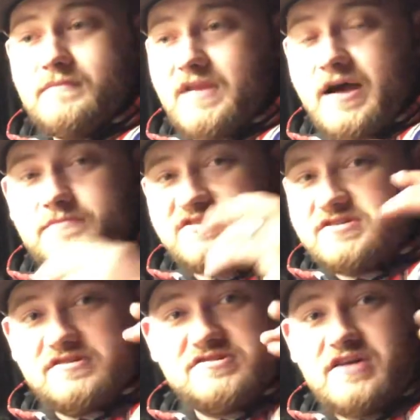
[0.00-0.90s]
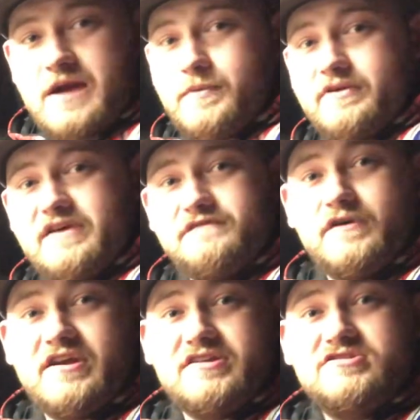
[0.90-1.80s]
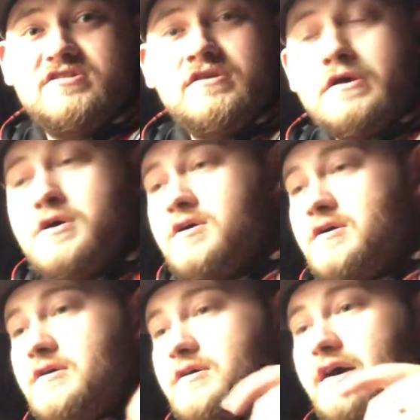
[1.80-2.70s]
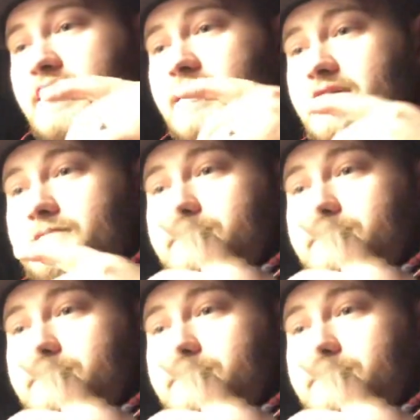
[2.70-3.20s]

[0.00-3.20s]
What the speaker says: I'm just going to scrap all that footage. I